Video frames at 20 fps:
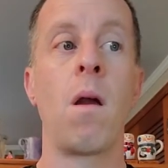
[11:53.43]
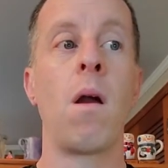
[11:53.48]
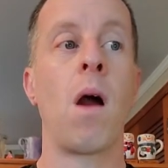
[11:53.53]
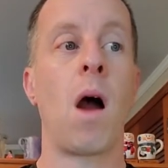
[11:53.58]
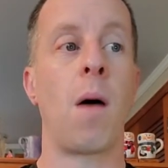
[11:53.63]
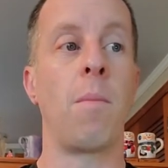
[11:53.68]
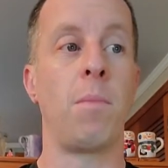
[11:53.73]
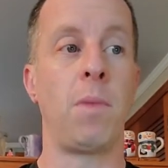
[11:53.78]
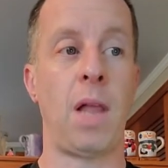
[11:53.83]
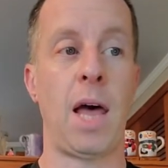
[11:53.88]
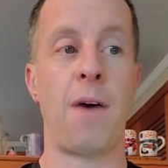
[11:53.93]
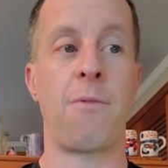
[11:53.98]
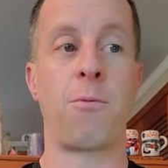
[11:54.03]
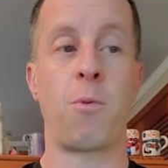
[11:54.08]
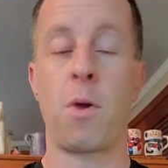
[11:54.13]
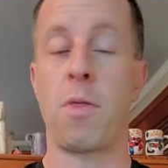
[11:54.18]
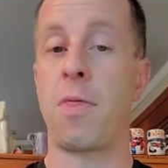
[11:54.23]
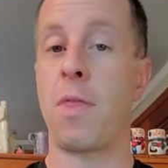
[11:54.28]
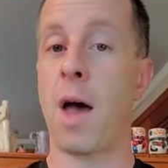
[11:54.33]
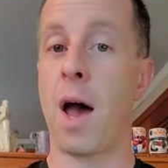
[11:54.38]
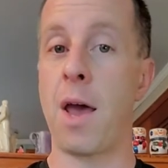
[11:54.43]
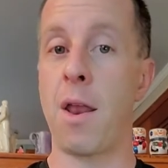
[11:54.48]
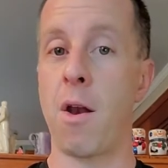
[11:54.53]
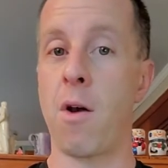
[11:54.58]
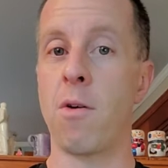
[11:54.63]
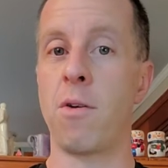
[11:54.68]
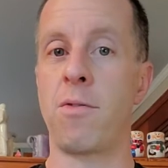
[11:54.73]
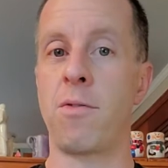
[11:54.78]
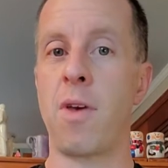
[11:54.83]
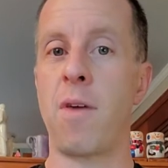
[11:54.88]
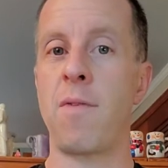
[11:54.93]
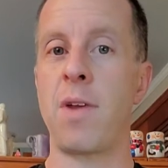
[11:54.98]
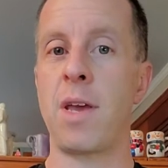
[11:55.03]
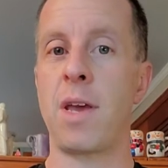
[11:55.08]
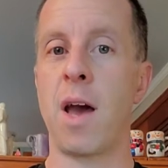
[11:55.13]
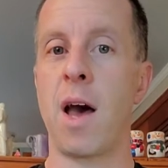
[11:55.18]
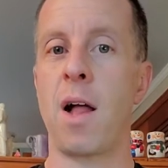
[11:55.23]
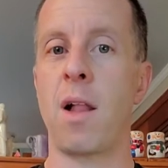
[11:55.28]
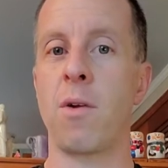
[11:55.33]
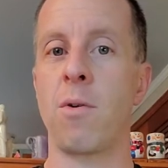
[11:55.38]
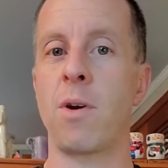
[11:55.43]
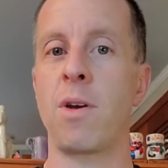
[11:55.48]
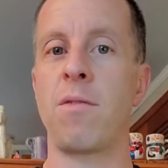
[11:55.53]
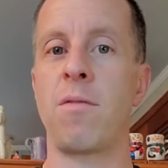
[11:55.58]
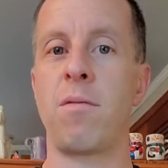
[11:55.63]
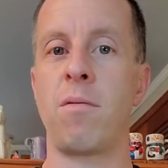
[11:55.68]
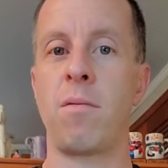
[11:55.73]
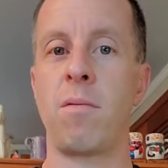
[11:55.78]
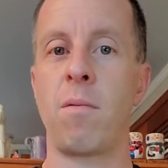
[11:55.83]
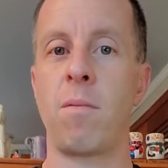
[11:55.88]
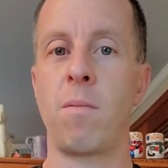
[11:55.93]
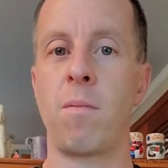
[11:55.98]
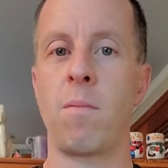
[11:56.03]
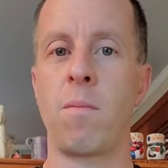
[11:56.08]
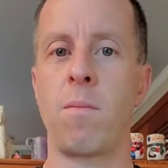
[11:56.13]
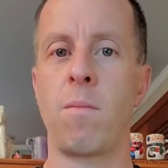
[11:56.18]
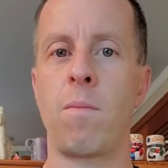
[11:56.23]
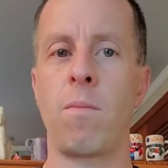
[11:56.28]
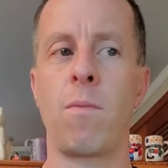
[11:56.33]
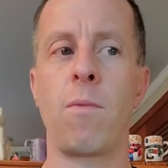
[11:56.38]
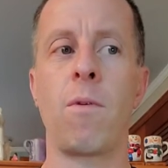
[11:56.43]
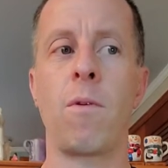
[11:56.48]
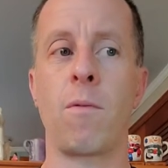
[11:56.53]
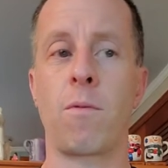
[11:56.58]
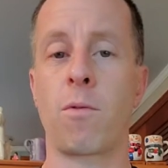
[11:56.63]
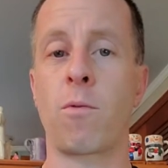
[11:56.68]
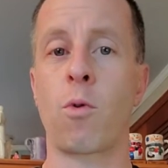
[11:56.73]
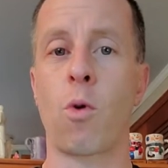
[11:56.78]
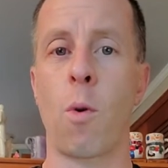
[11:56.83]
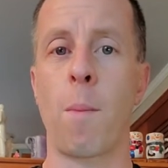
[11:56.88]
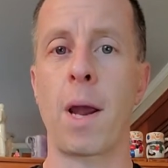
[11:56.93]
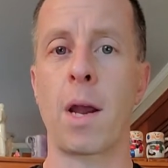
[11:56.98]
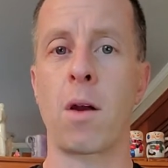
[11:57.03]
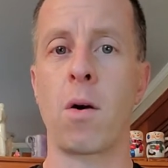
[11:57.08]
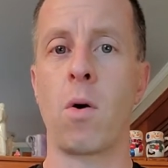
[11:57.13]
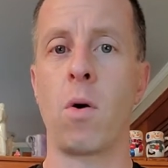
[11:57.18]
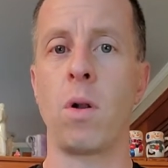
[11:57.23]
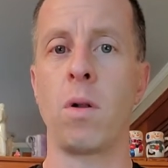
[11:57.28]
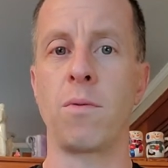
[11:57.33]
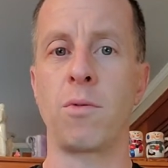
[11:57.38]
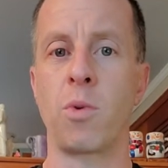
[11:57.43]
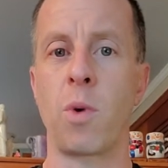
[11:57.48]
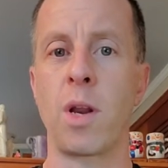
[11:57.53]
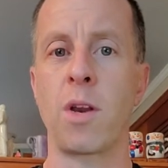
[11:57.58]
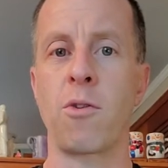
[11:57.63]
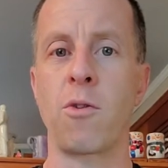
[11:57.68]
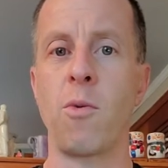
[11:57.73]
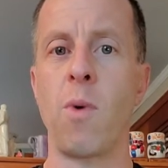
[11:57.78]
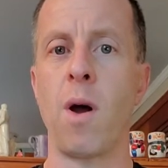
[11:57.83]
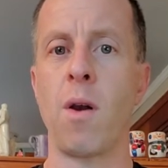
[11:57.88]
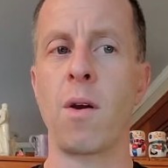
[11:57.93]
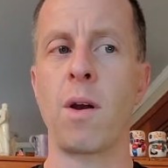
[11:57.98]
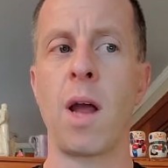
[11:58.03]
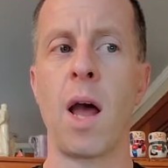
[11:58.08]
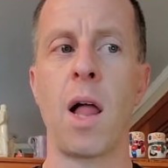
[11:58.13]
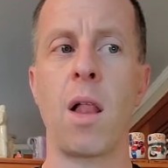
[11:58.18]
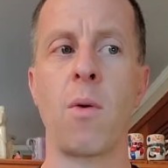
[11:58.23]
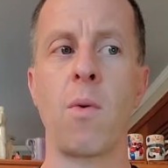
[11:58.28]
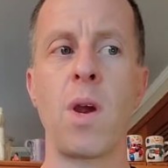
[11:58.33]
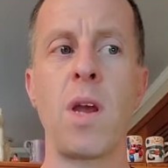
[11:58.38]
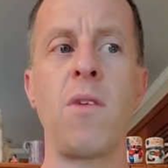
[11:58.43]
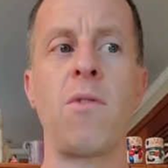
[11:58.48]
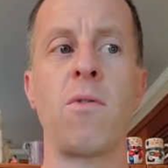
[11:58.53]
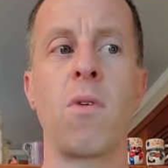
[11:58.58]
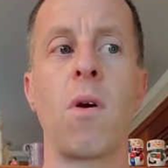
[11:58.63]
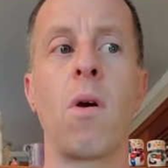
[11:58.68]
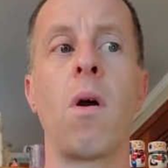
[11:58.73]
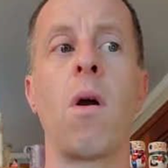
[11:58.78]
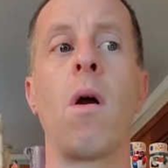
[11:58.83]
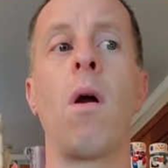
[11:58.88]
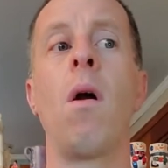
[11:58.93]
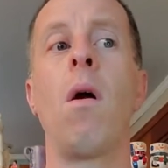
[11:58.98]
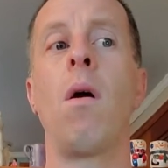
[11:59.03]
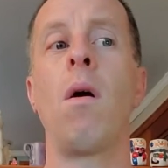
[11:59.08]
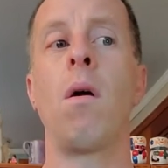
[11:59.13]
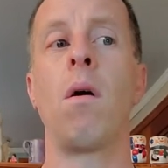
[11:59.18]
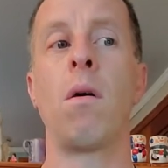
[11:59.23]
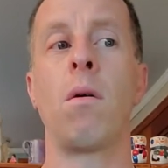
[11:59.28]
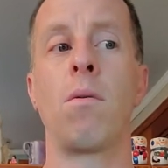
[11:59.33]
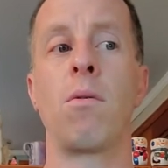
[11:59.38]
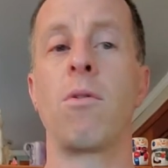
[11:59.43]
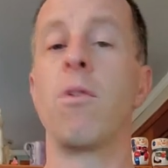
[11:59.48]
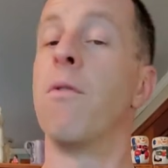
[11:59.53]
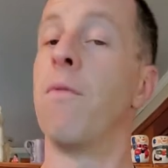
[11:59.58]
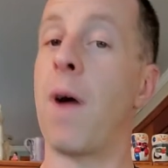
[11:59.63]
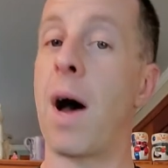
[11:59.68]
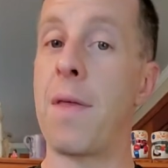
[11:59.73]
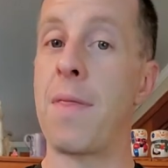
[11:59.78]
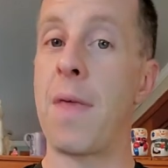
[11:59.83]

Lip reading: I'm left with 970 calories to my goal of 2,200 calories. Divide